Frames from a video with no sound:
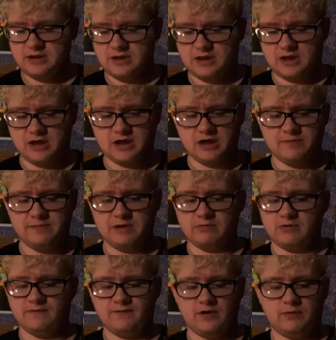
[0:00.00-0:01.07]
Uh, they
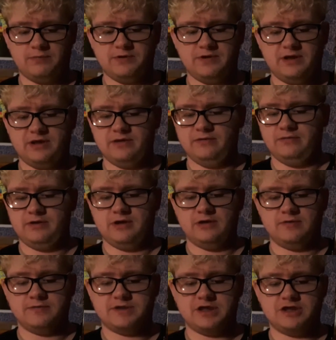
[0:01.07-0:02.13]
were involved with, in you
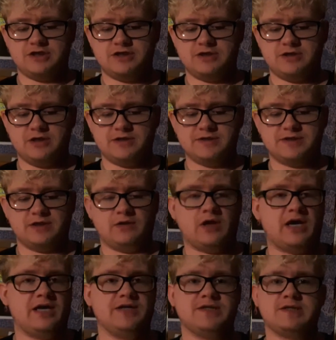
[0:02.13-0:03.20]
know, such as the
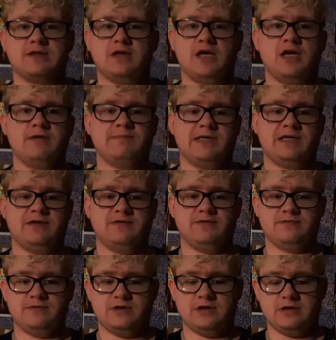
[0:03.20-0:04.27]
Lions Club and
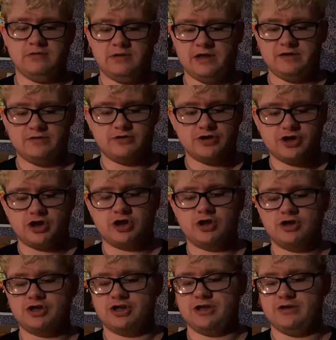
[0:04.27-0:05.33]
you know, and their
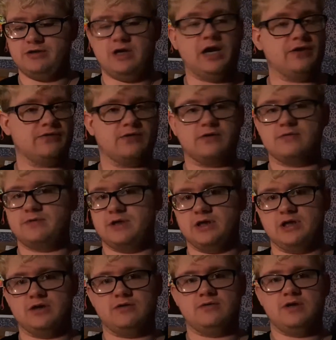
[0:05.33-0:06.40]
church and other you
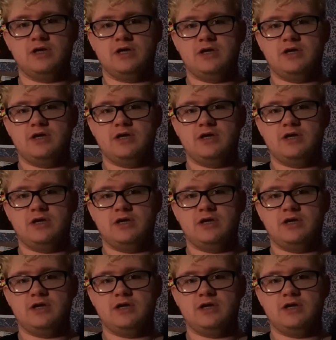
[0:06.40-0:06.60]
know,